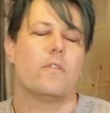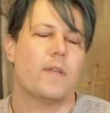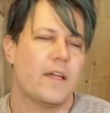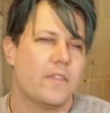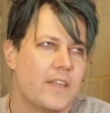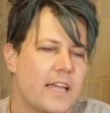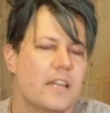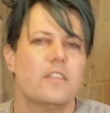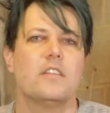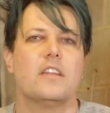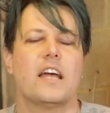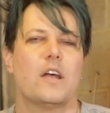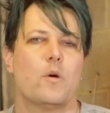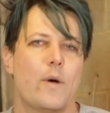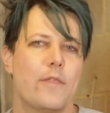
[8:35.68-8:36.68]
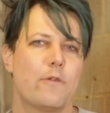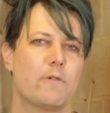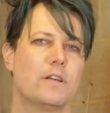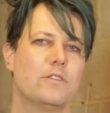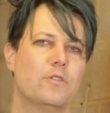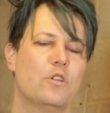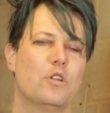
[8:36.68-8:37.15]
At the end of the day,
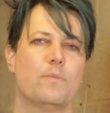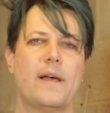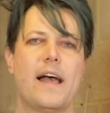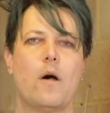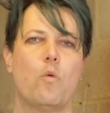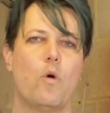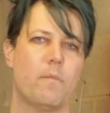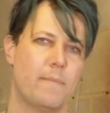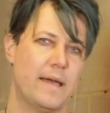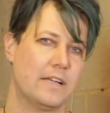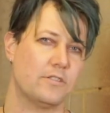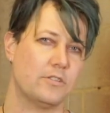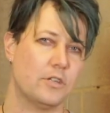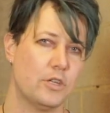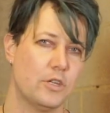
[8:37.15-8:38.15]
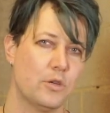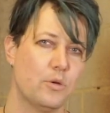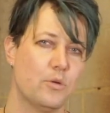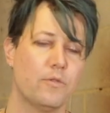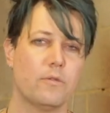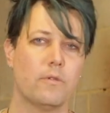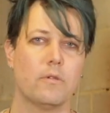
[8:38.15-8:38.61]
weathering is all about what makes
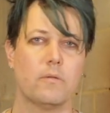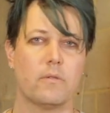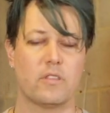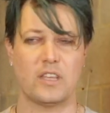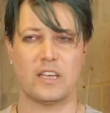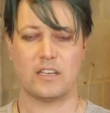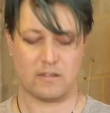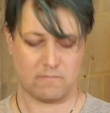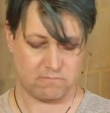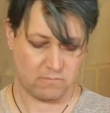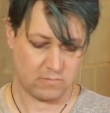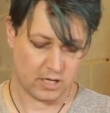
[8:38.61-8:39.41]
you think,